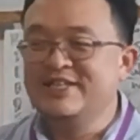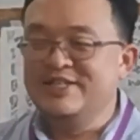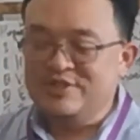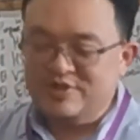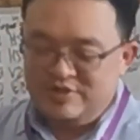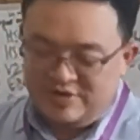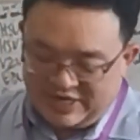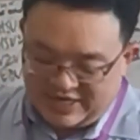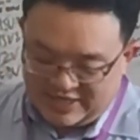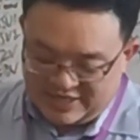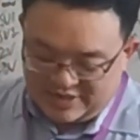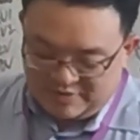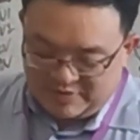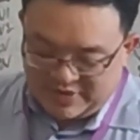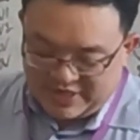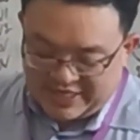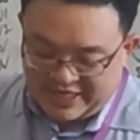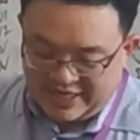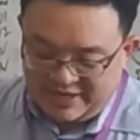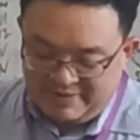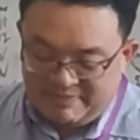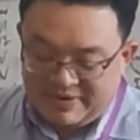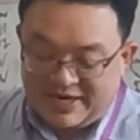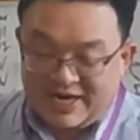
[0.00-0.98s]
You are the
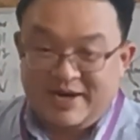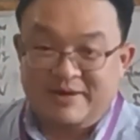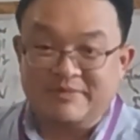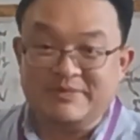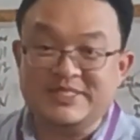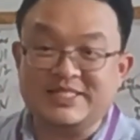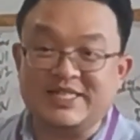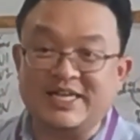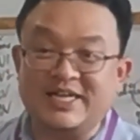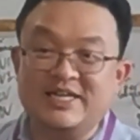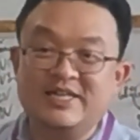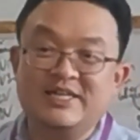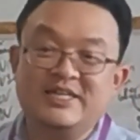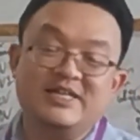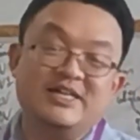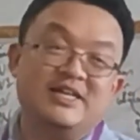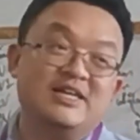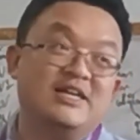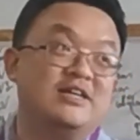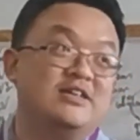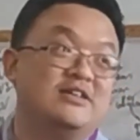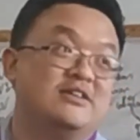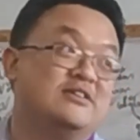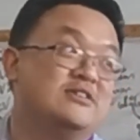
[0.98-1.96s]
working mom. It's like,
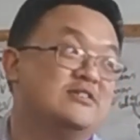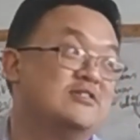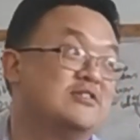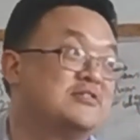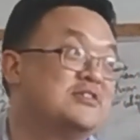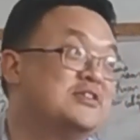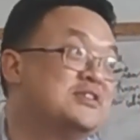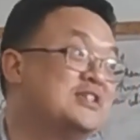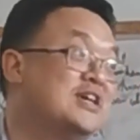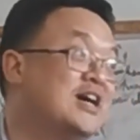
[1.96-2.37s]
hey, Dr.